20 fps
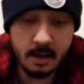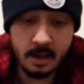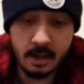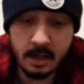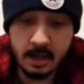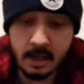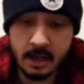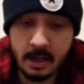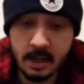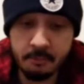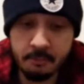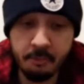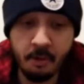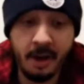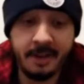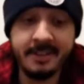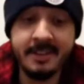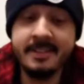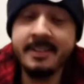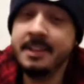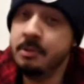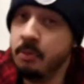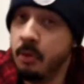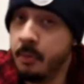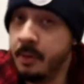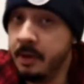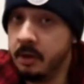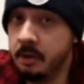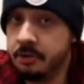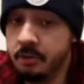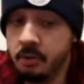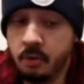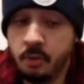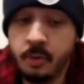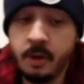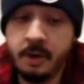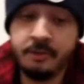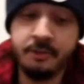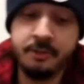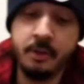Right, this is what we got
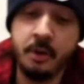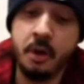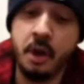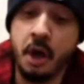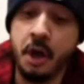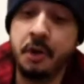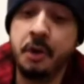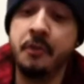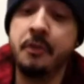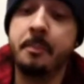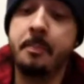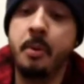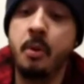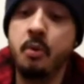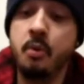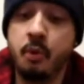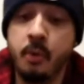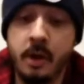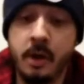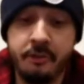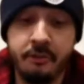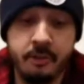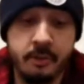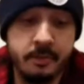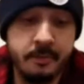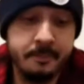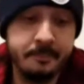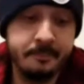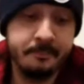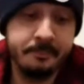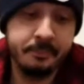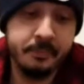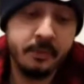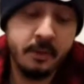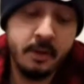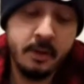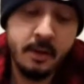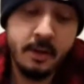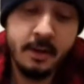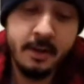2 questions. So another poo question.
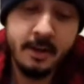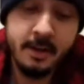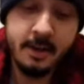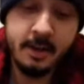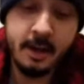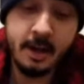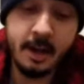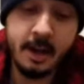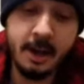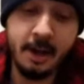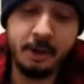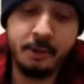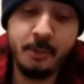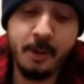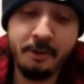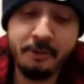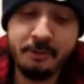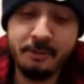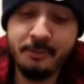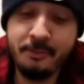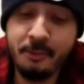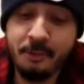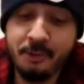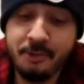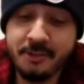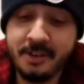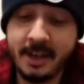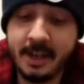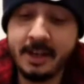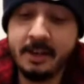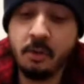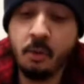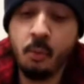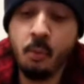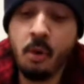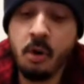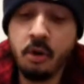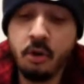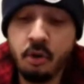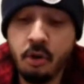Question 14,
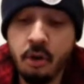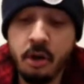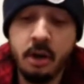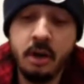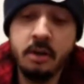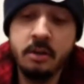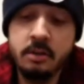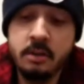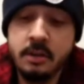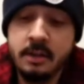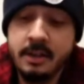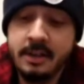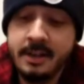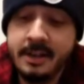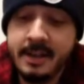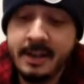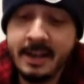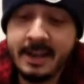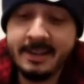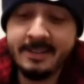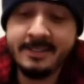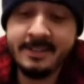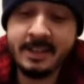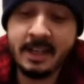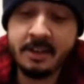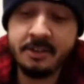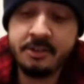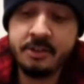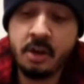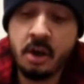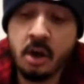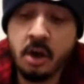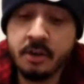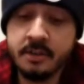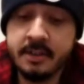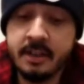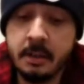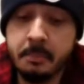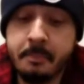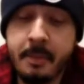what colour is the
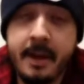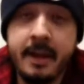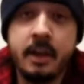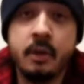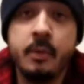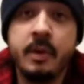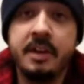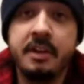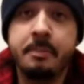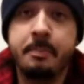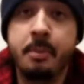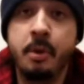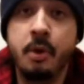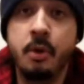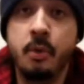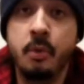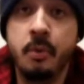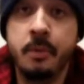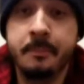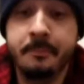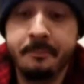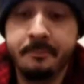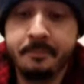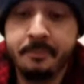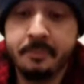Antarctic penguin's poo?